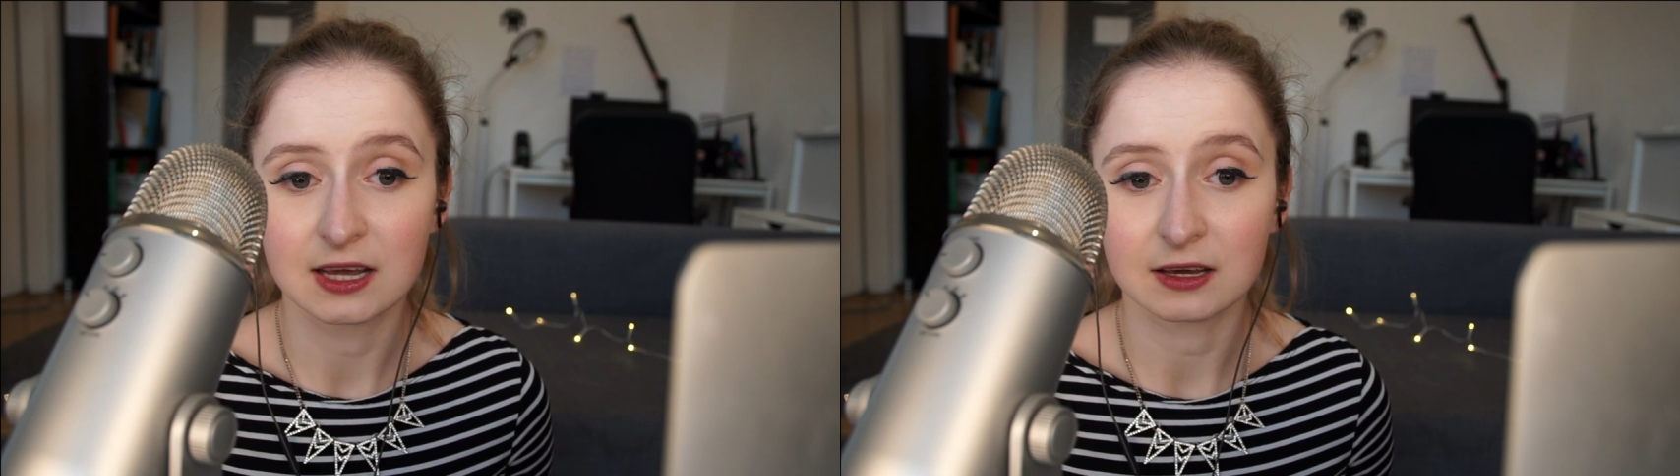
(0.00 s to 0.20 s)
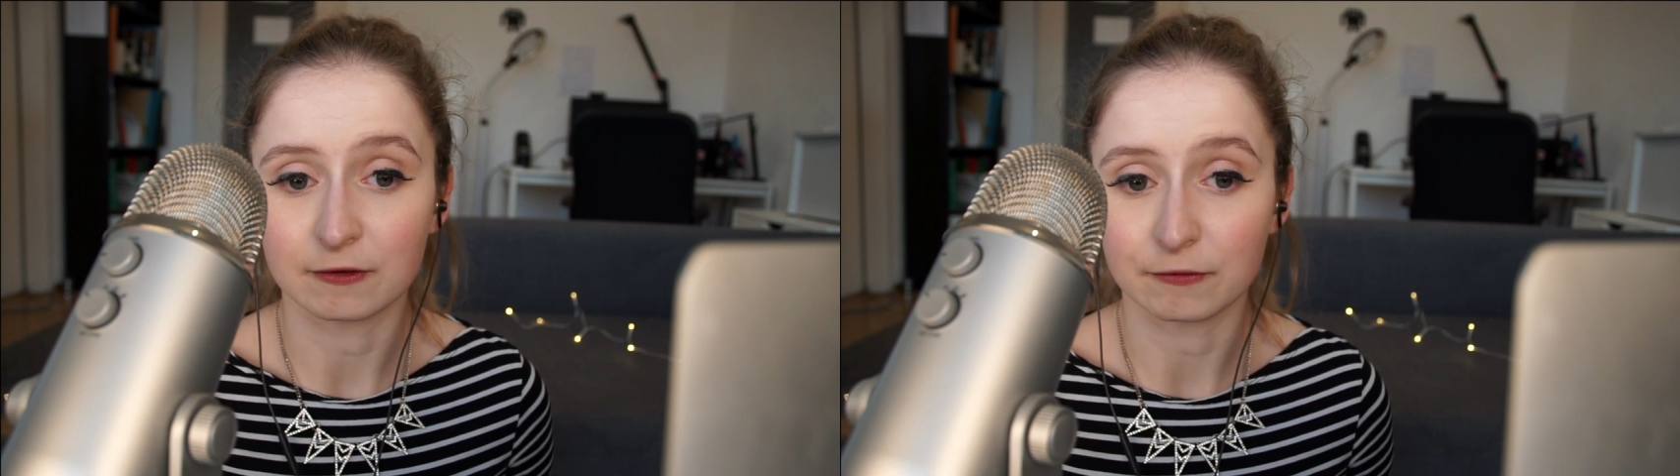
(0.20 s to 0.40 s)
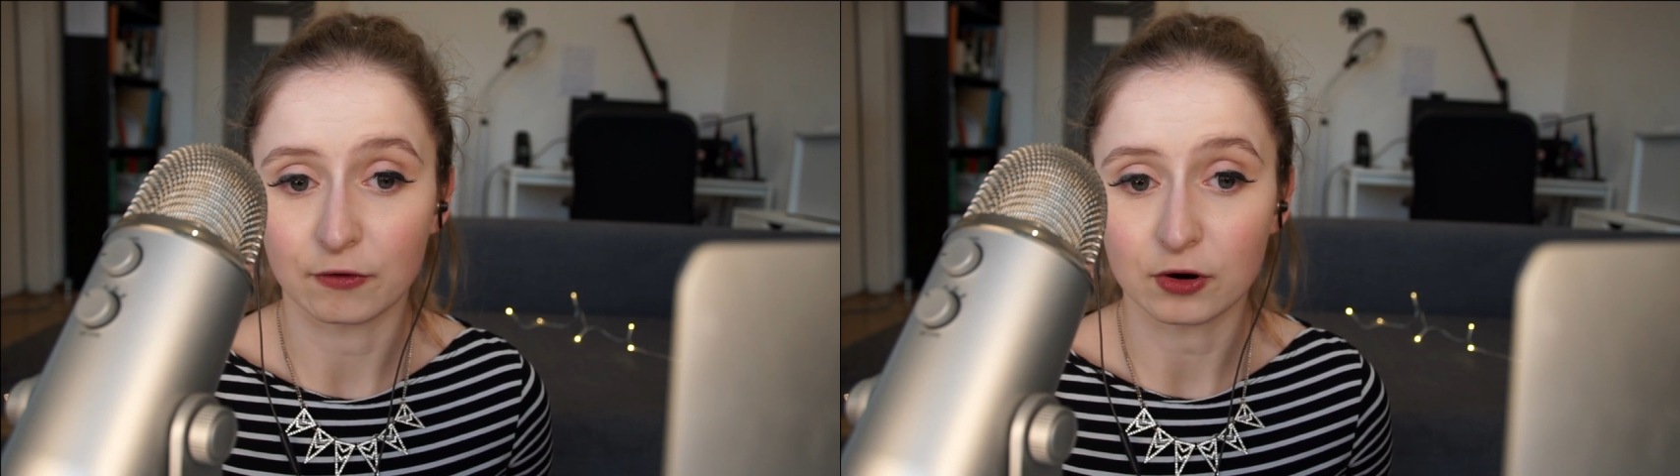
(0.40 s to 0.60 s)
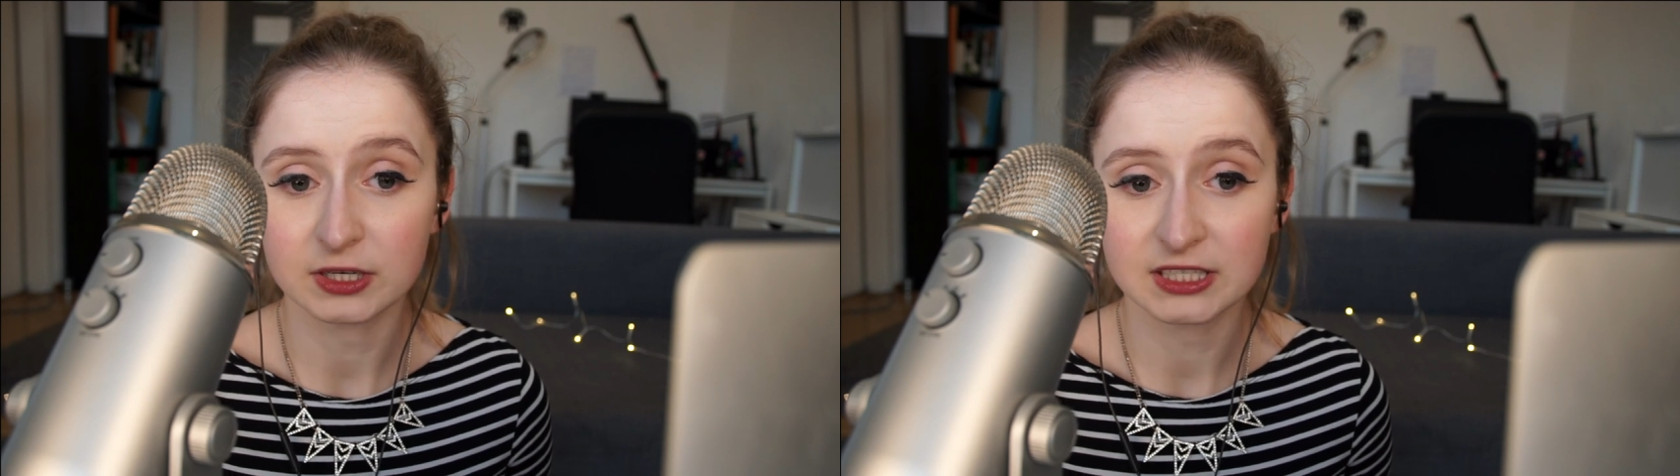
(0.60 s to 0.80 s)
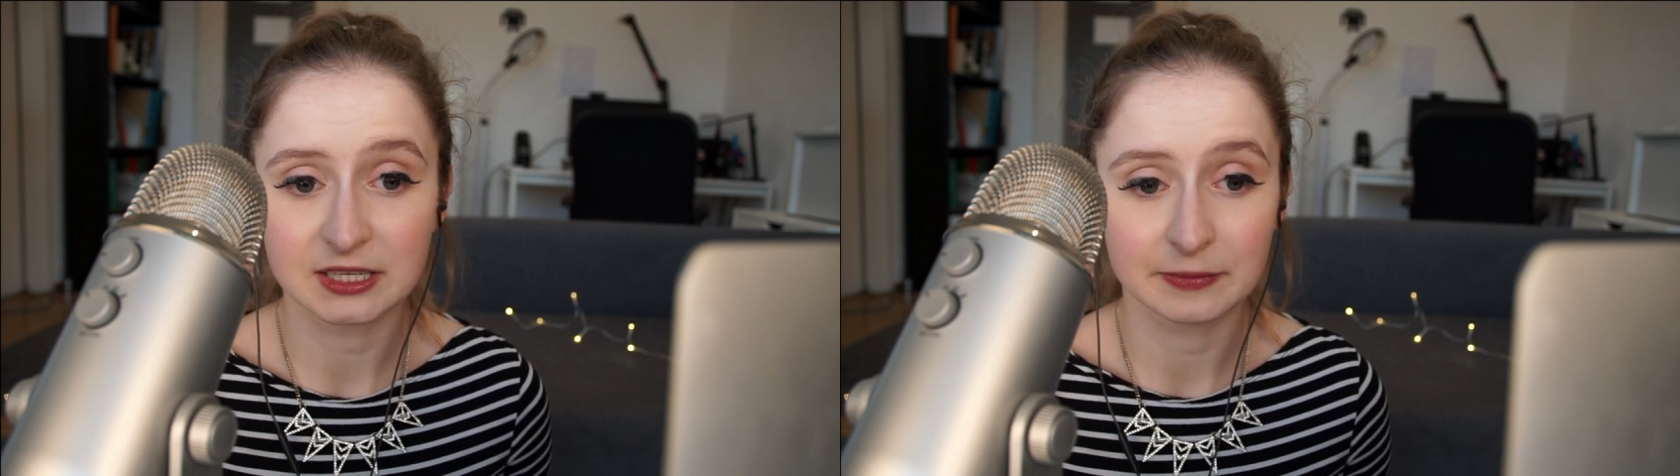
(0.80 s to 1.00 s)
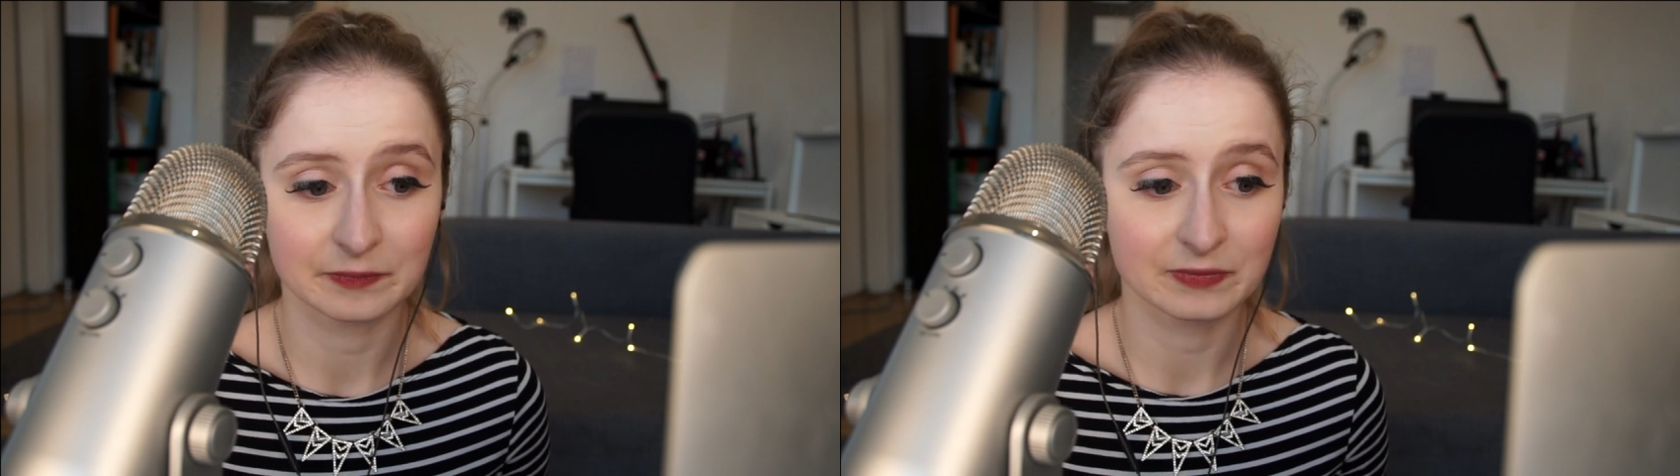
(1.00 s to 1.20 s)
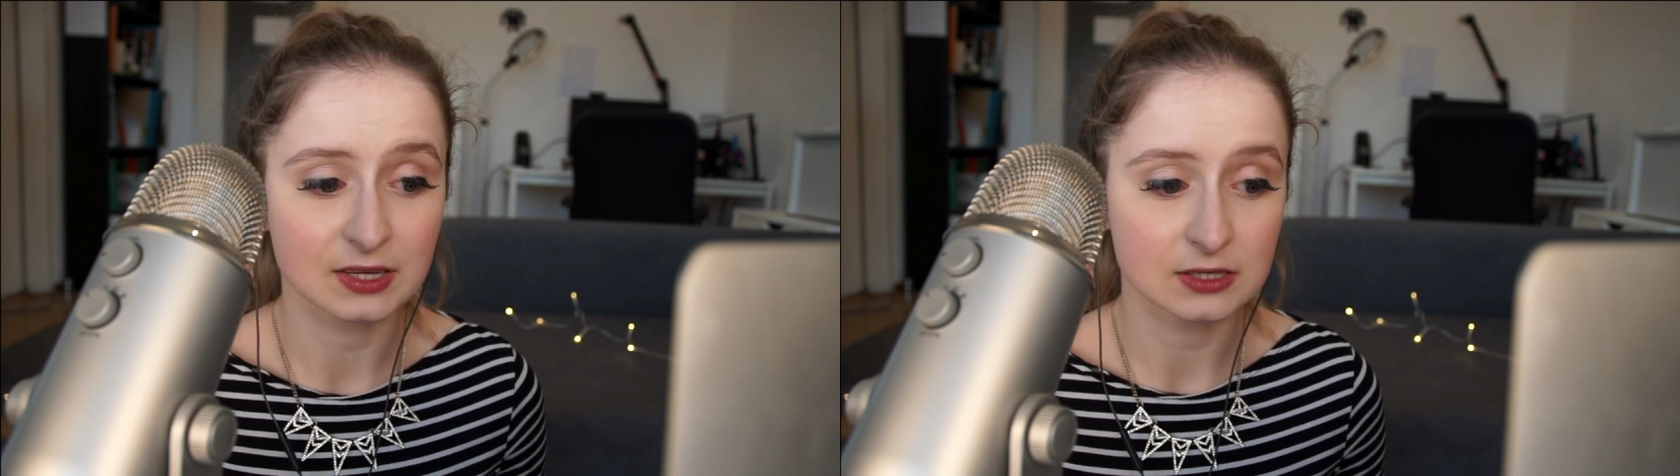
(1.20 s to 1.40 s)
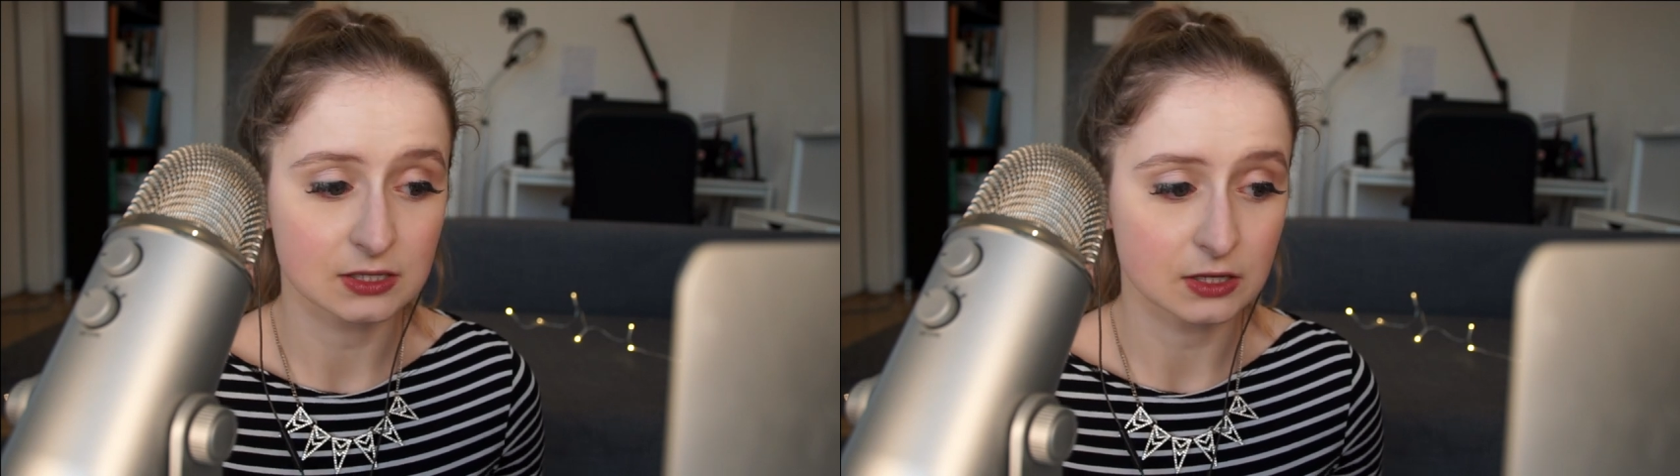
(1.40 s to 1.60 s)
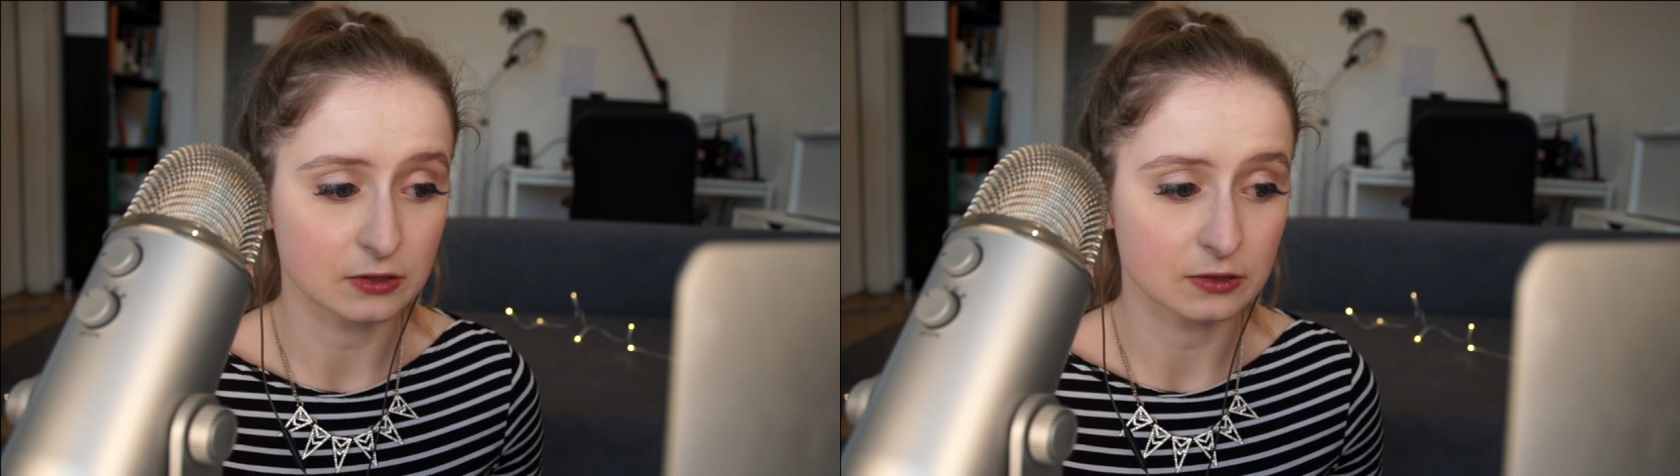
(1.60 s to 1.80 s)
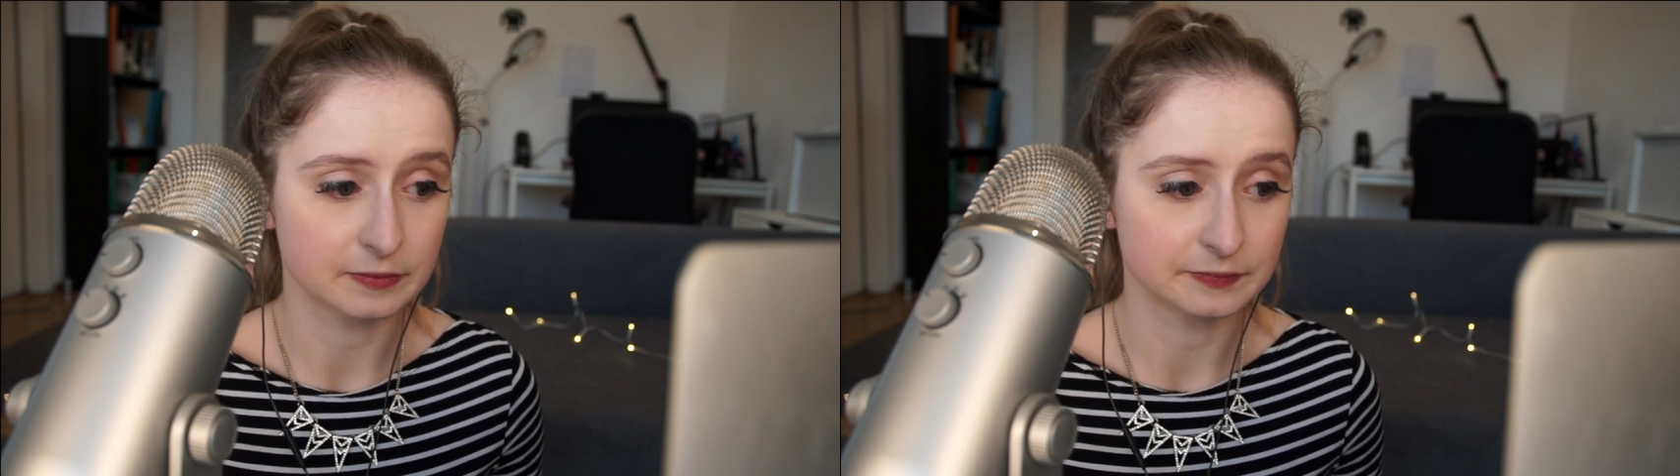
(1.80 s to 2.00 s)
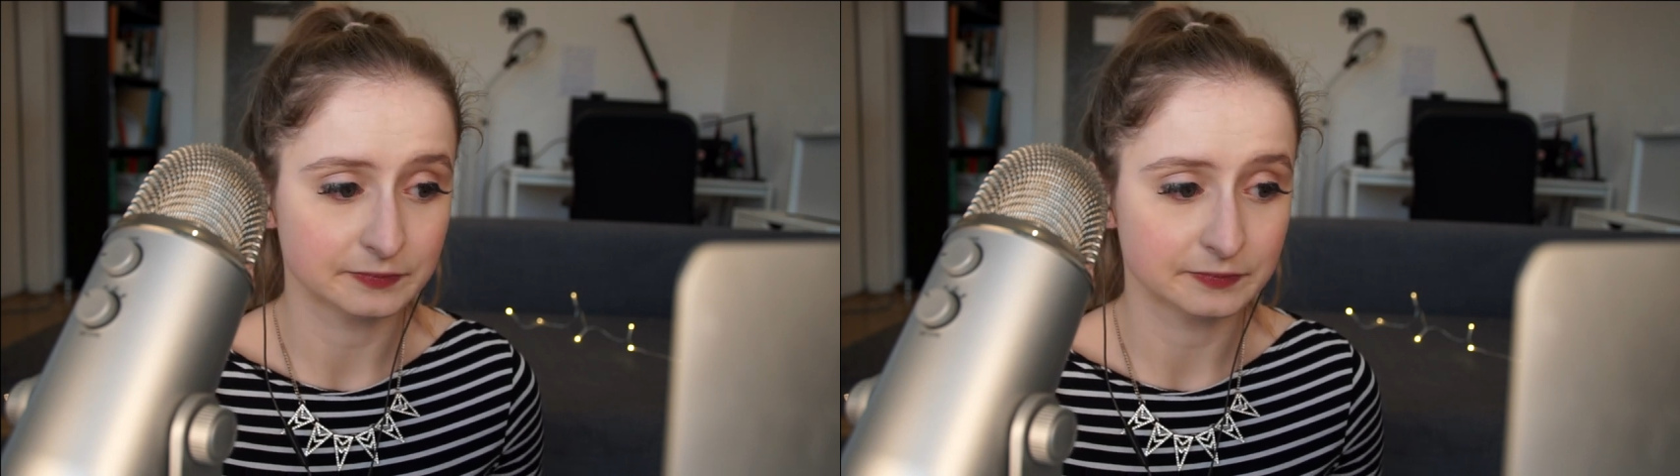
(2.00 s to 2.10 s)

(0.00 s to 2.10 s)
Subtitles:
in the forest. So